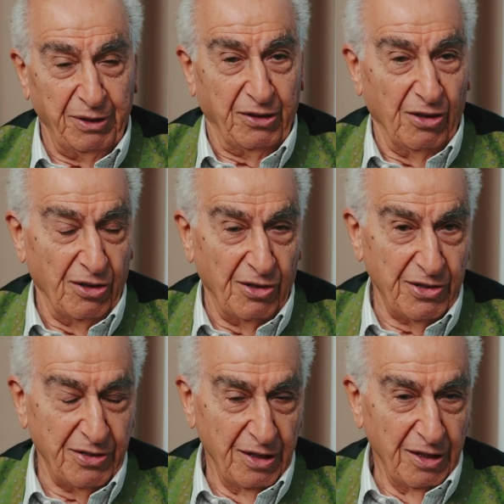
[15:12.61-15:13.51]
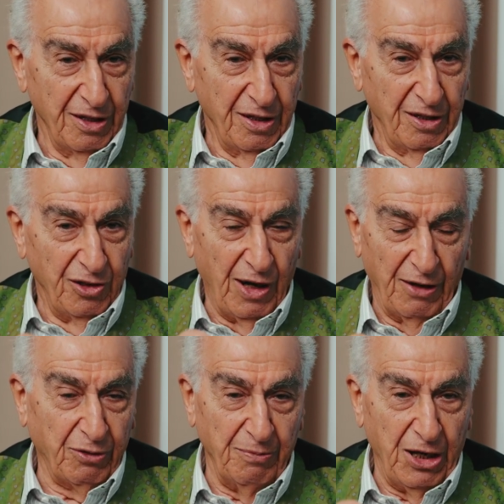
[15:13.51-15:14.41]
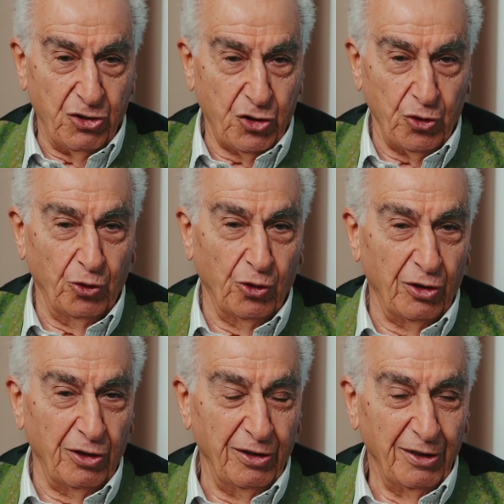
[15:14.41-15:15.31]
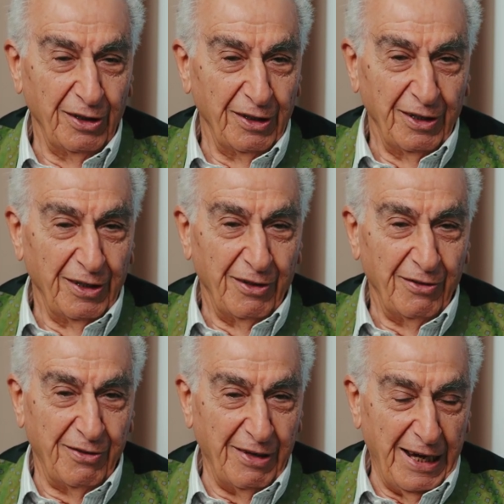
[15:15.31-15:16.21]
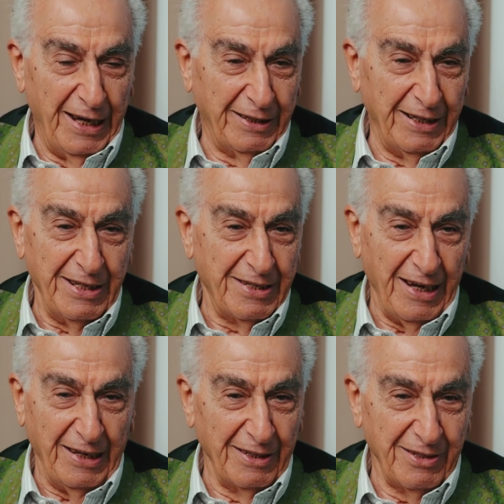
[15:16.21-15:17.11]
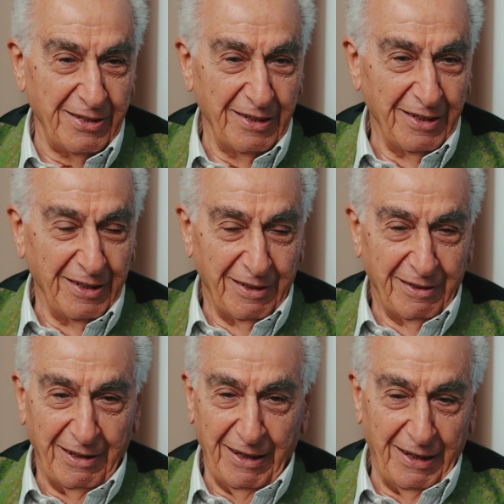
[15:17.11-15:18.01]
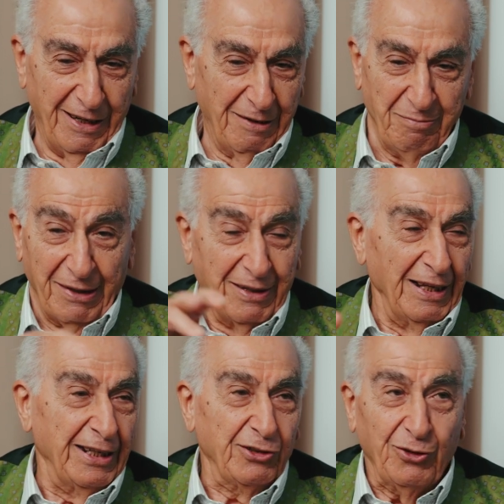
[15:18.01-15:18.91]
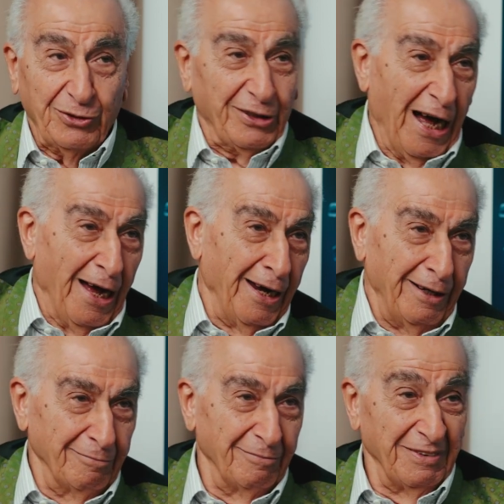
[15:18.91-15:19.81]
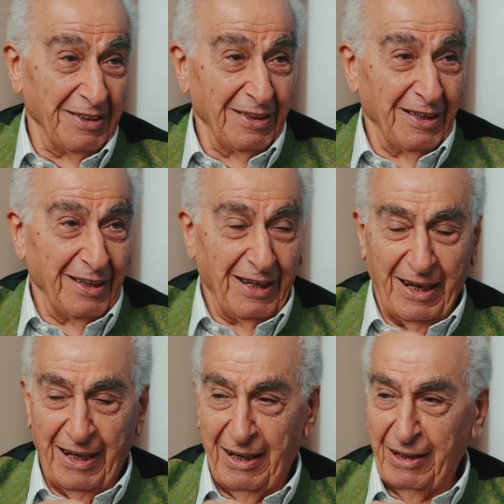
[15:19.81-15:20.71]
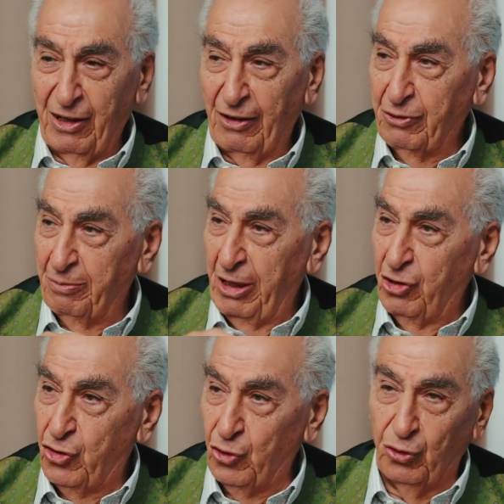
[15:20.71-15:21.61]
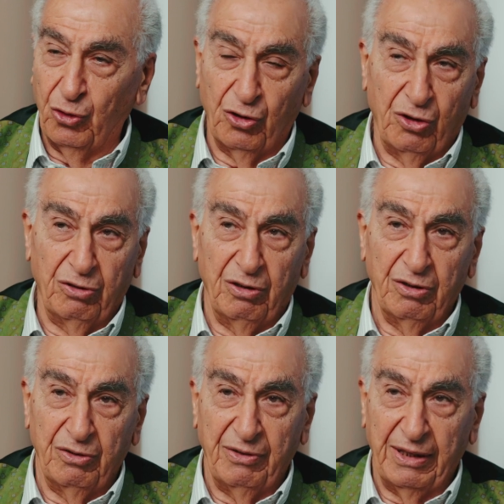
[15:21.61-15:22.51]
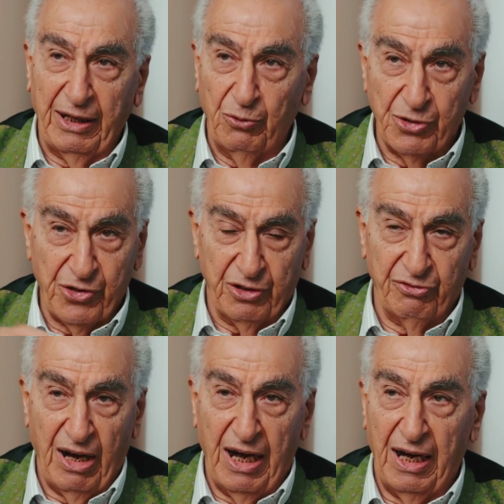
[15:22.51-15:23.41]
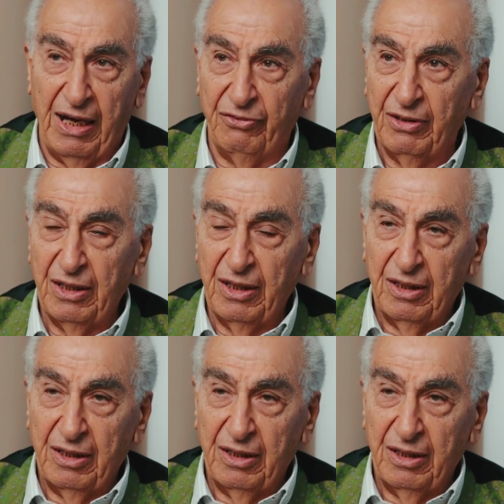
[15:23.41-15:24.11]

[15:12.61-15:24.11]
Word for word: Because you have to make sure that these cells uh, a month later don't die. Mm-hmm. Uh, you have to make sure that they will survive.